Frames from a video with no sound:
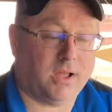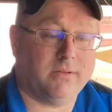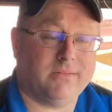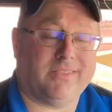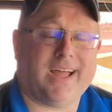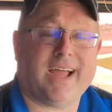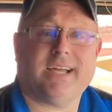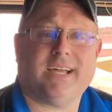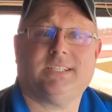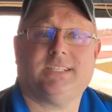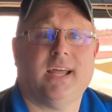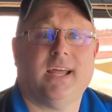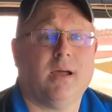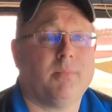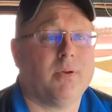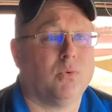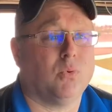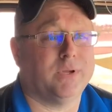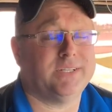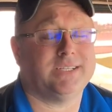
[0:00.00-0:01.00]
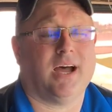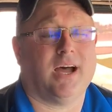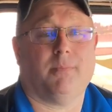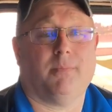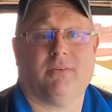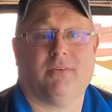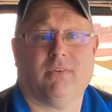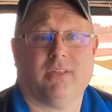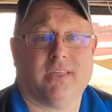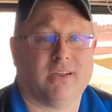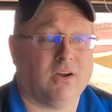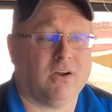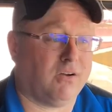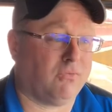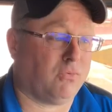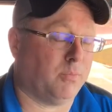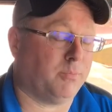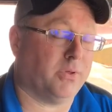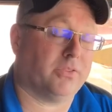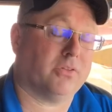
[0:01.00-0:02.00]
Last step, we top everything
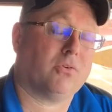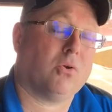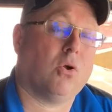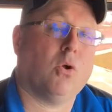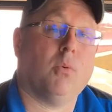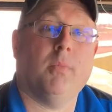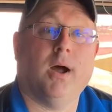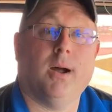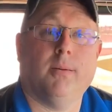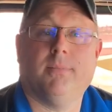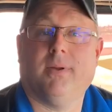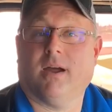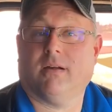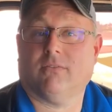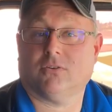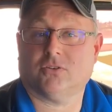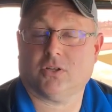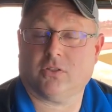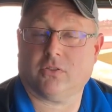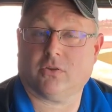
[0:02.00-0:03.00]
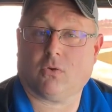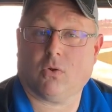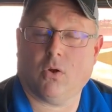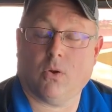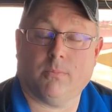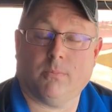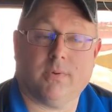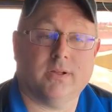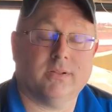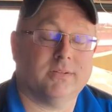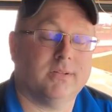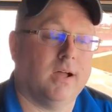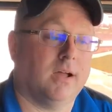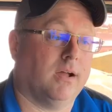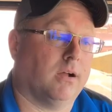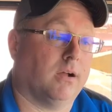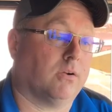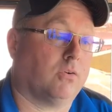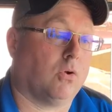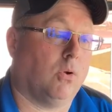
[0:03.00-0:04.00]
off. We put the chrome hub covers on the chrome
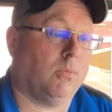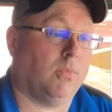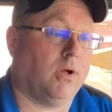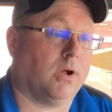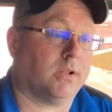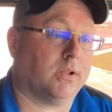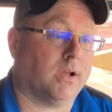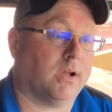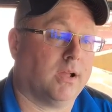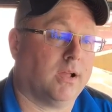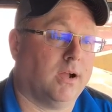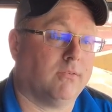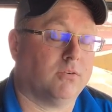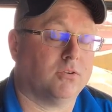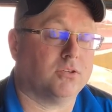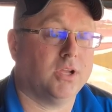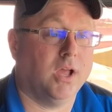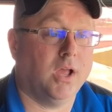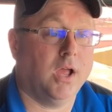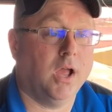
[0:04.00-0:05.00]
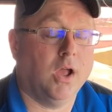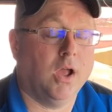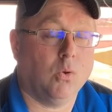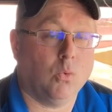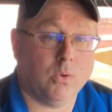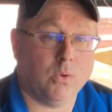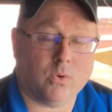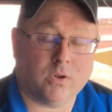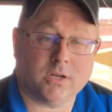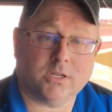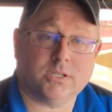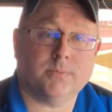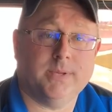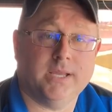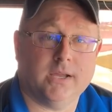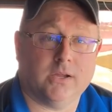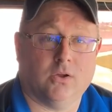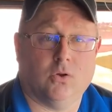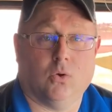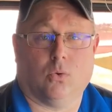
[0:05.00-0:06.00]
lug nut covers. We want it to
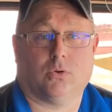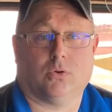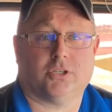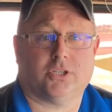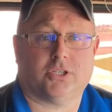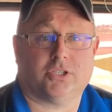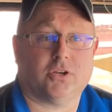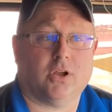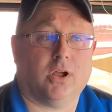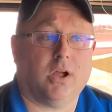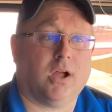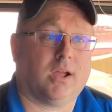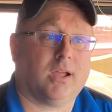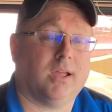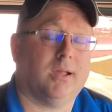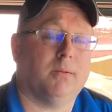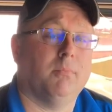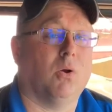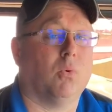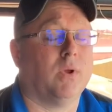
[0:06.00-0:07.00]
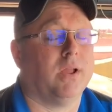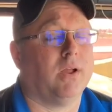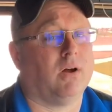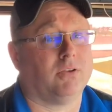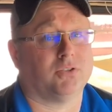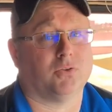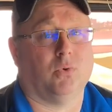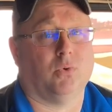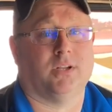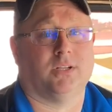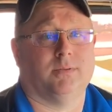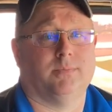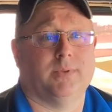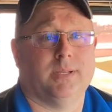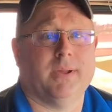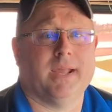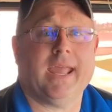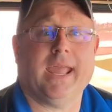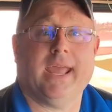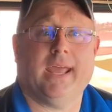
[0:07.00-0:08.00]
be a gorgeous truck, but we also want it to be
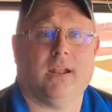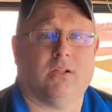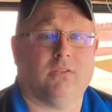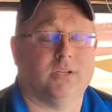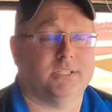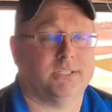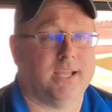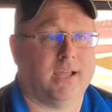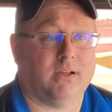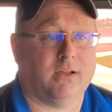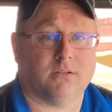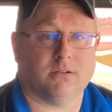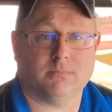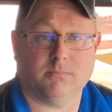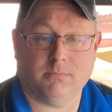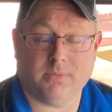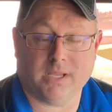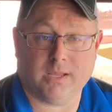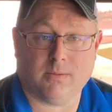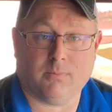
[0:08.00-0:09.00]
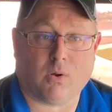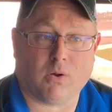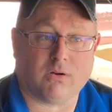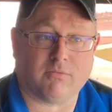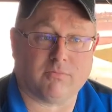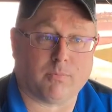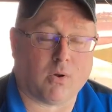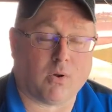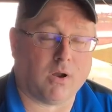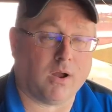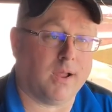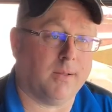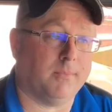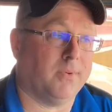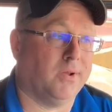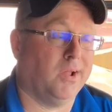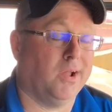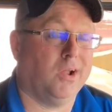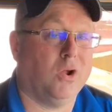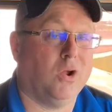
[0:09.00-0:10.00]
mechanically sound. Being part of Prime,
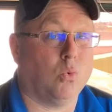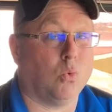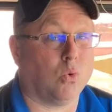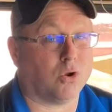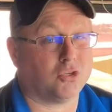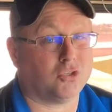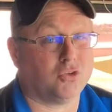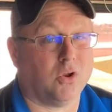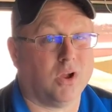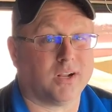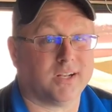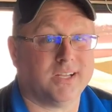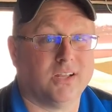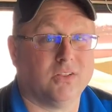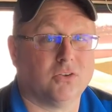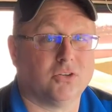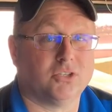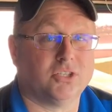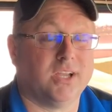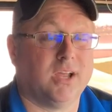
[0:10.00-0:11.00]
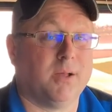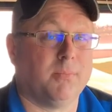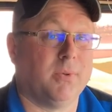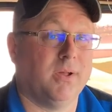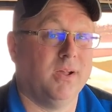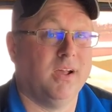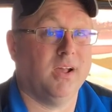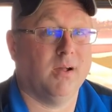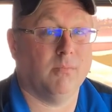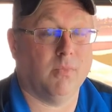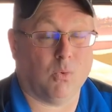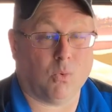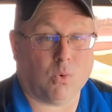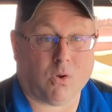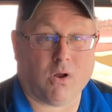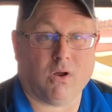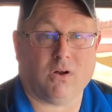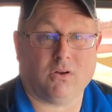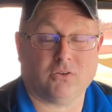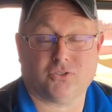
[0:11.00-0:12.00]
we're a truck dealership, but
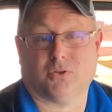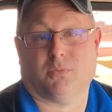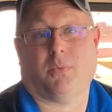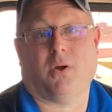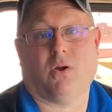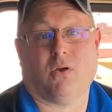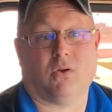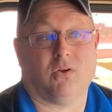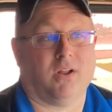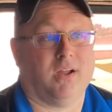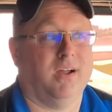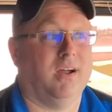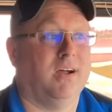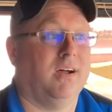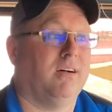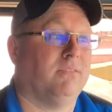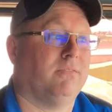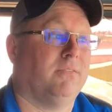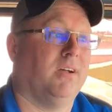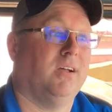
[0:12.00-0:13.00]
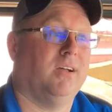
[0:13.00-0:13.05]
we're also part of